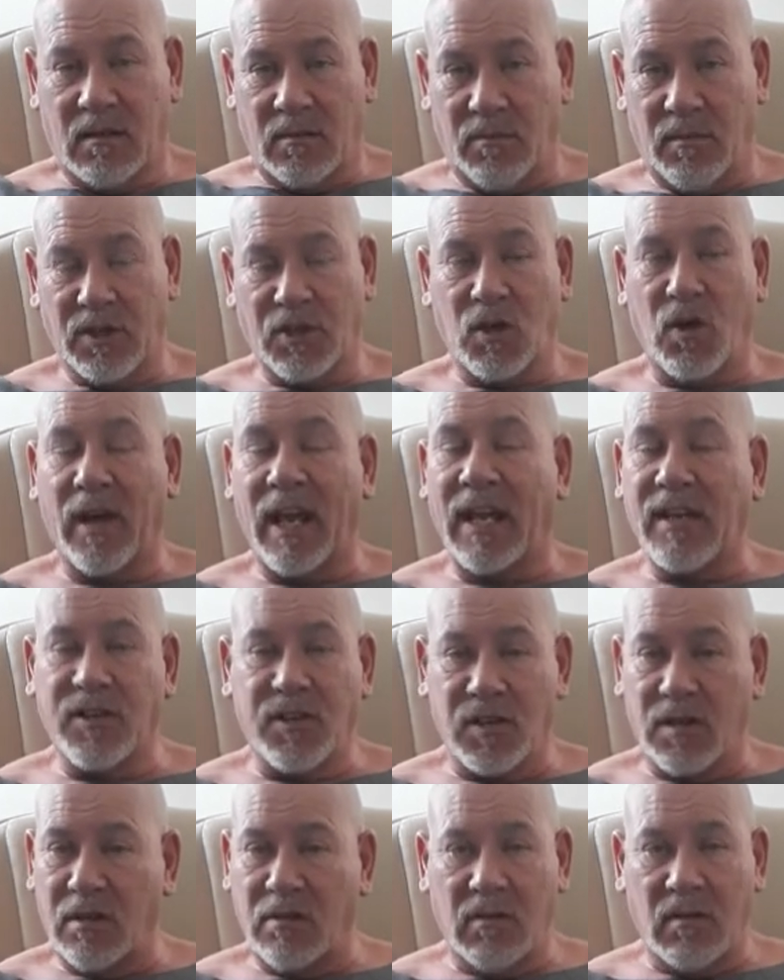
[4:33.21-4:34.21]
which I
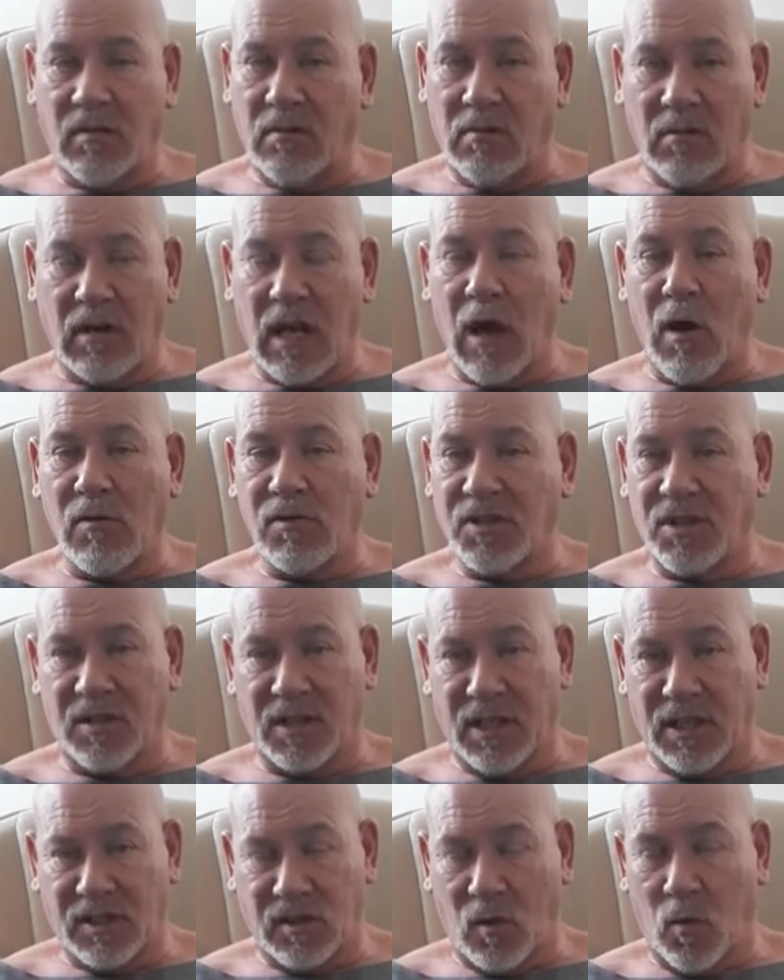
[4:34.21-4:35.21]
entered loads of
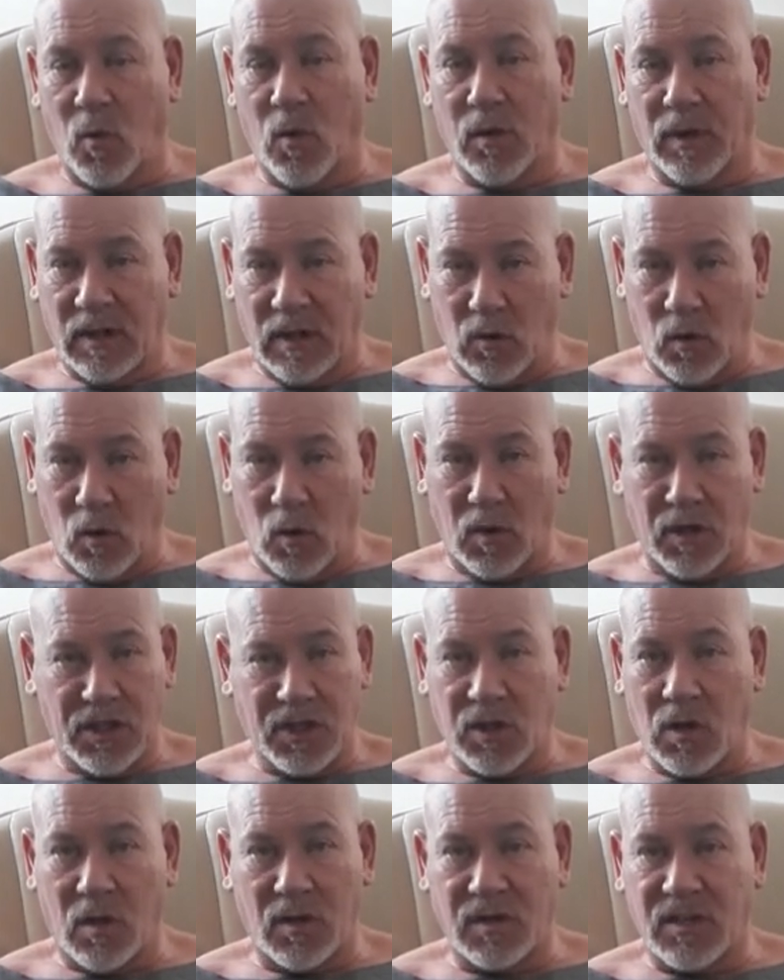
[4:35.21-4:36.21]
these. I won all his
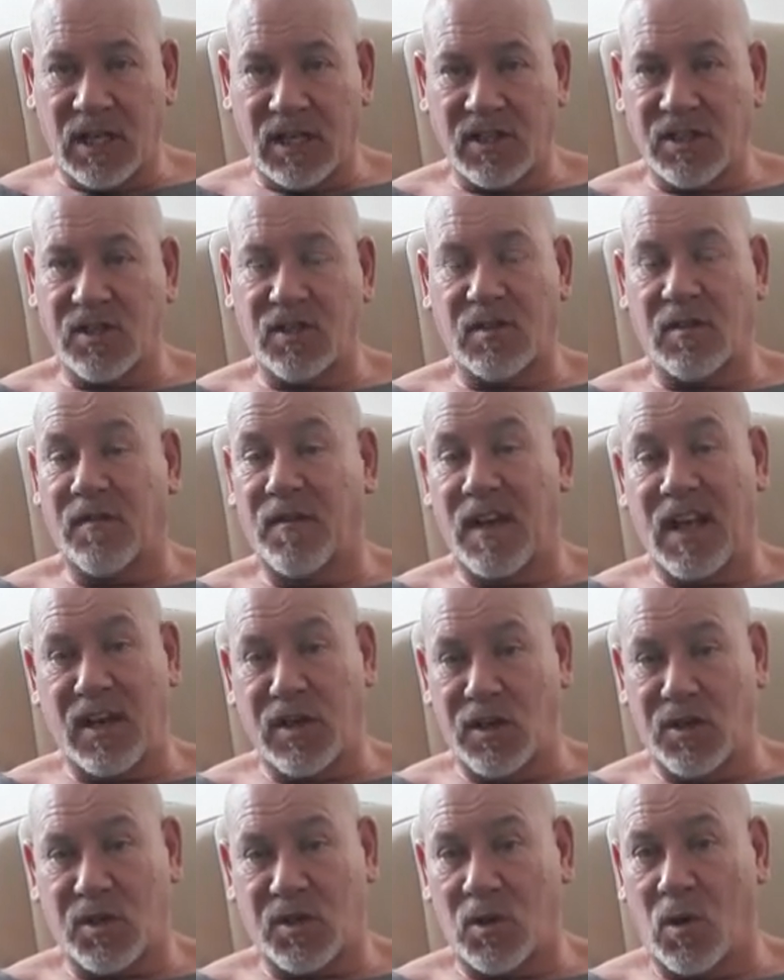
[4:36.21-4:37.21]
contests at
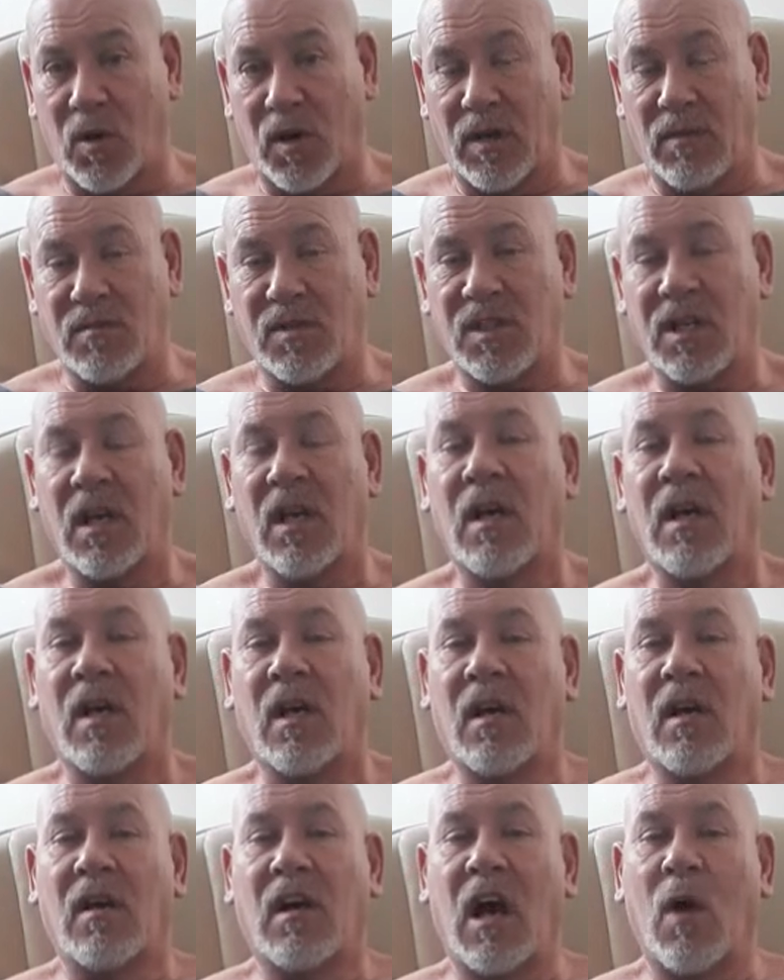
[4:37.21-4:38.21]
various times.
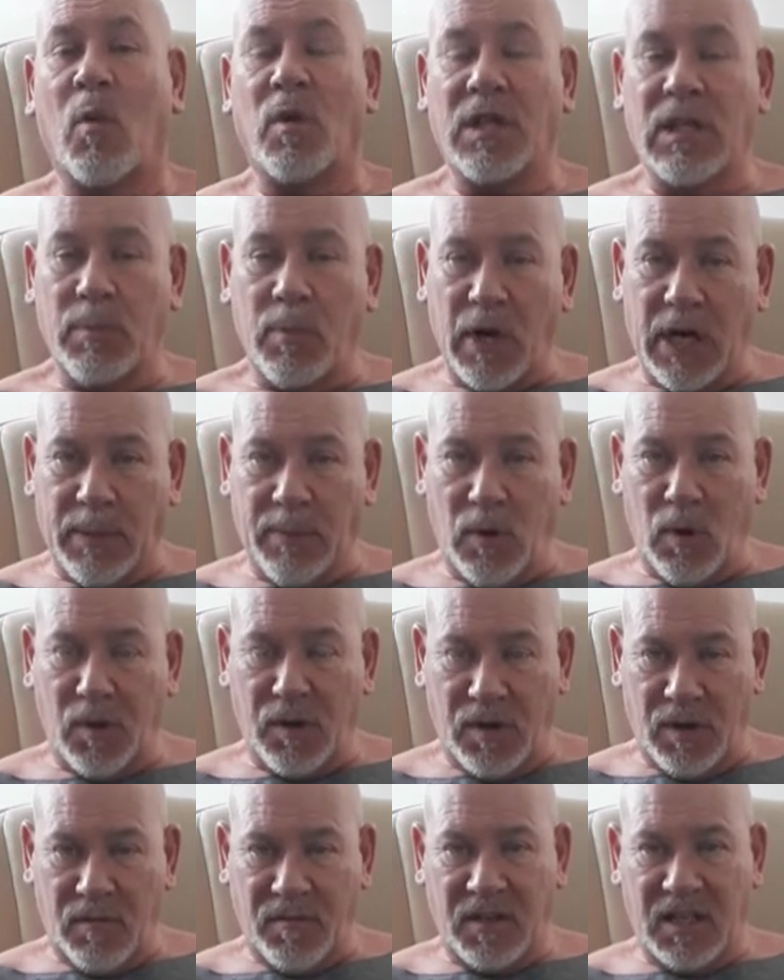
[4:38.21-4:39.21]
I won the
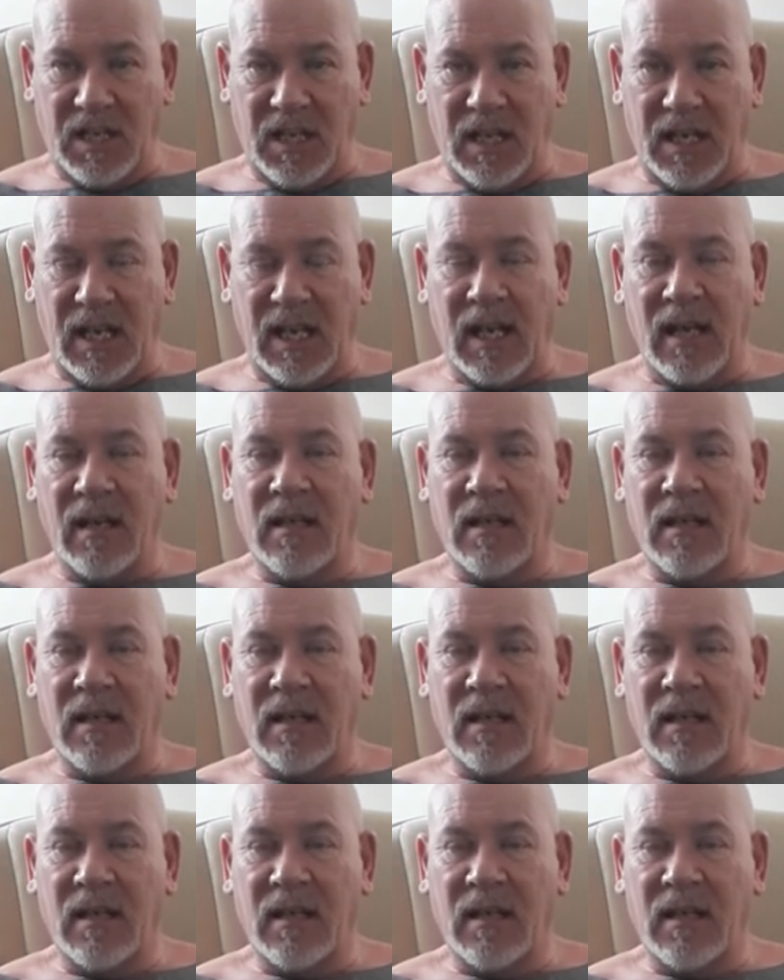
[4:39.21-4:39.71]
bodybuilder of the year.